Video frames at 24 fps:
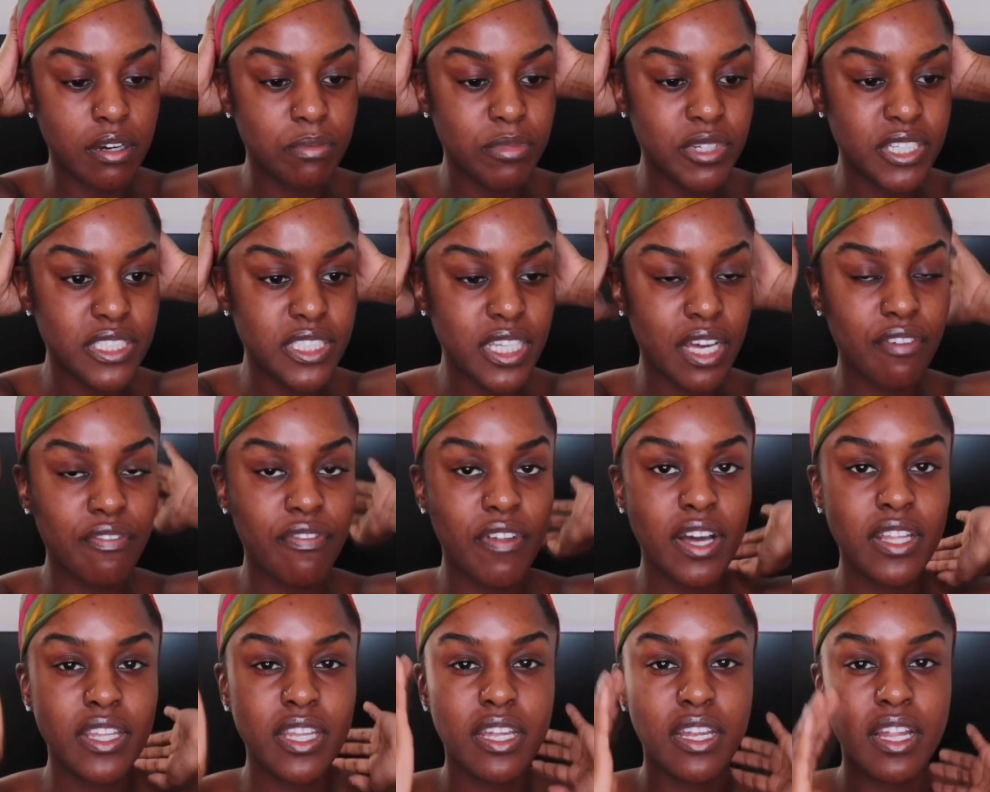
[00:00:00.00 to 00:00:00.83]
because I
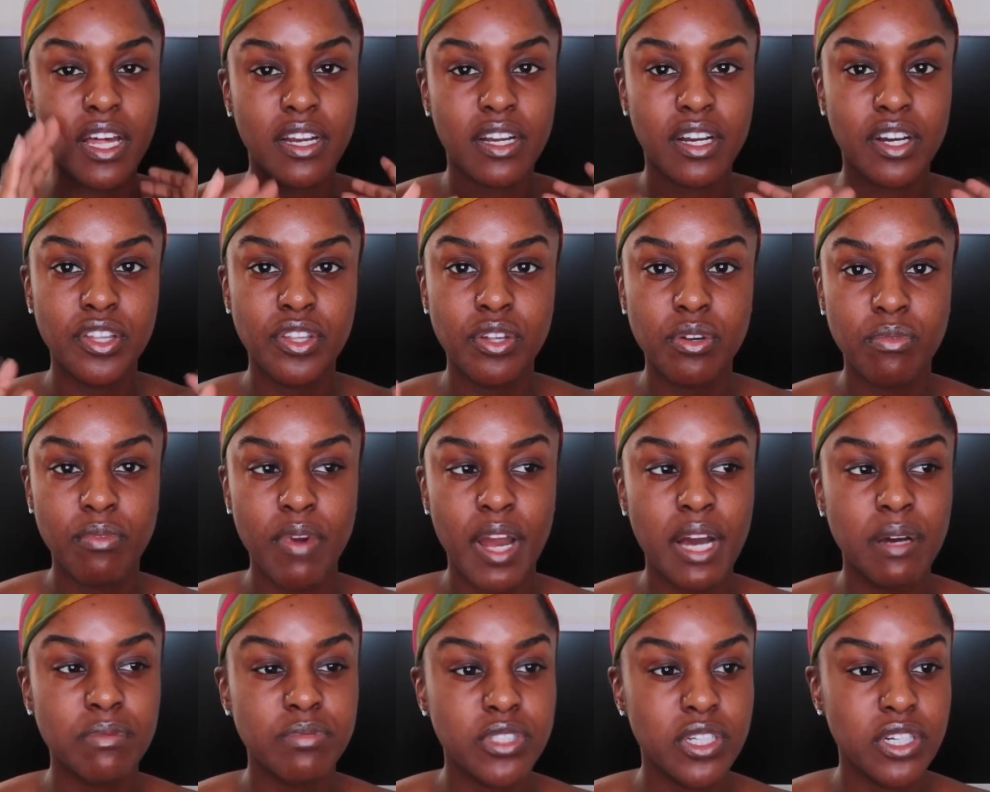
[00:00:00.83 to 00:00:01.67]
find that like other
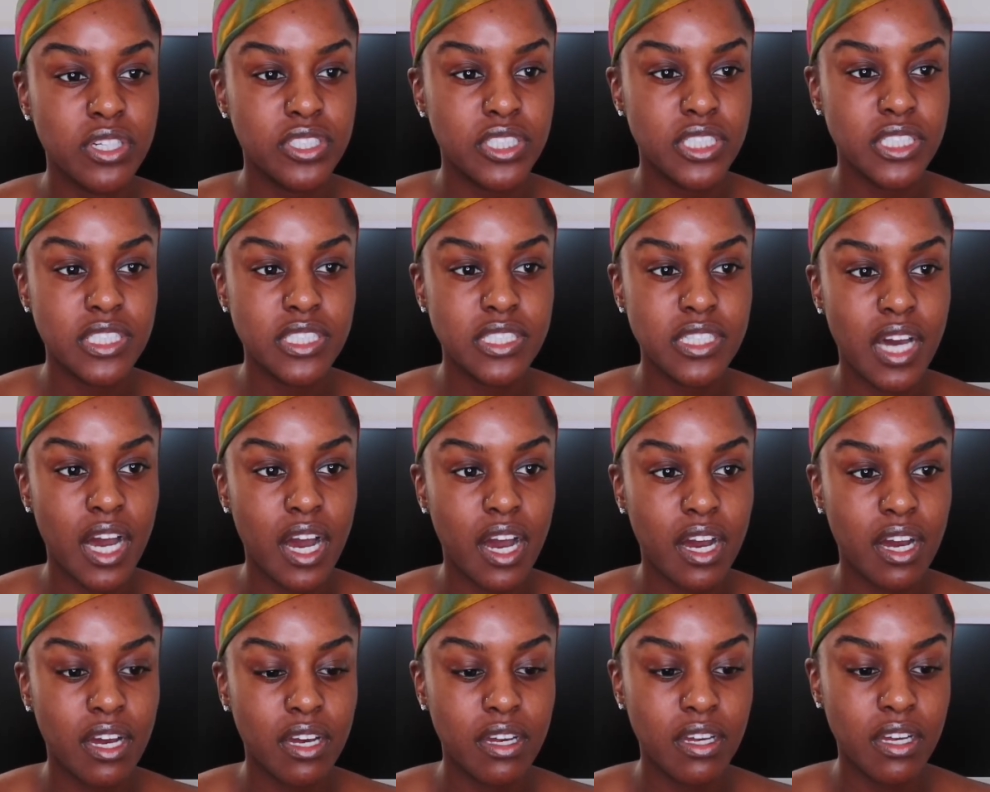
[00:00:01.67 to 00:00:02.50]
wraps are just
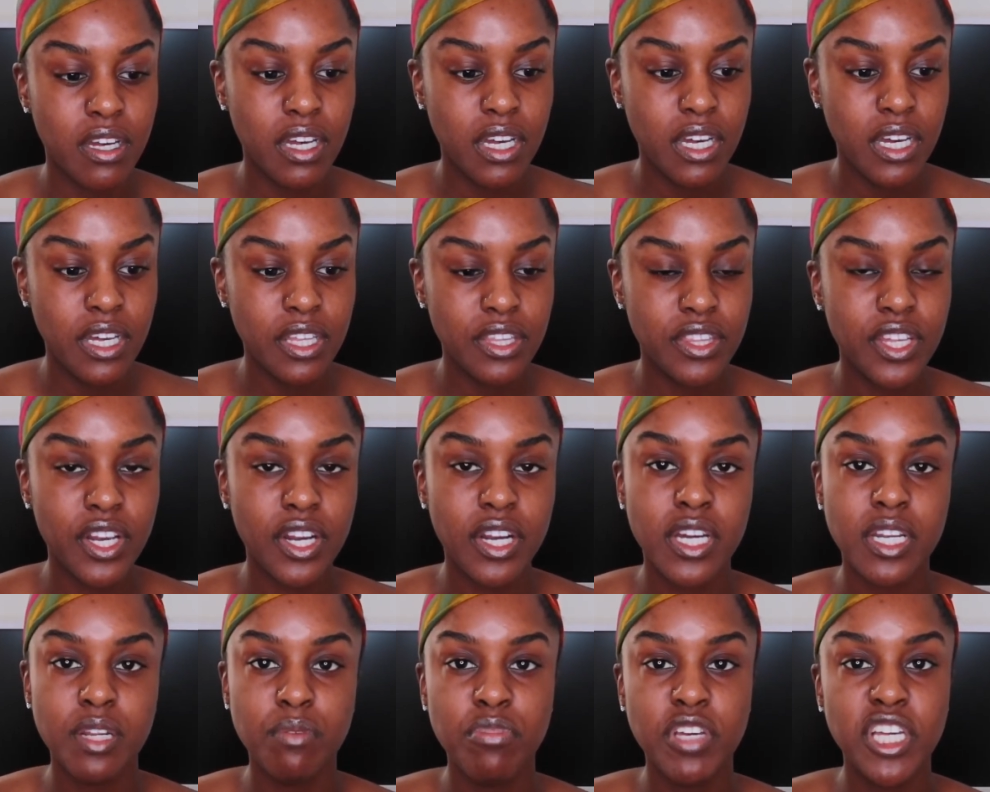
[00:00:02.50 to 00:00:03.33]
not, they're
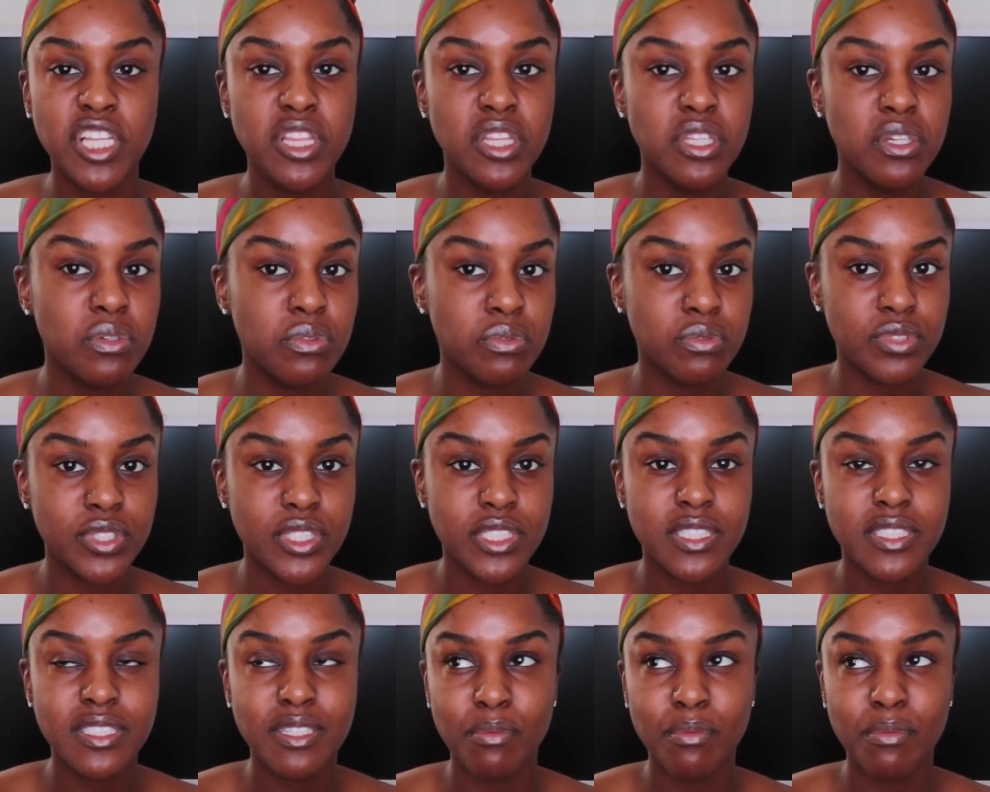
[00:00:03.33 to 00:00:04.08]
gonna be loose.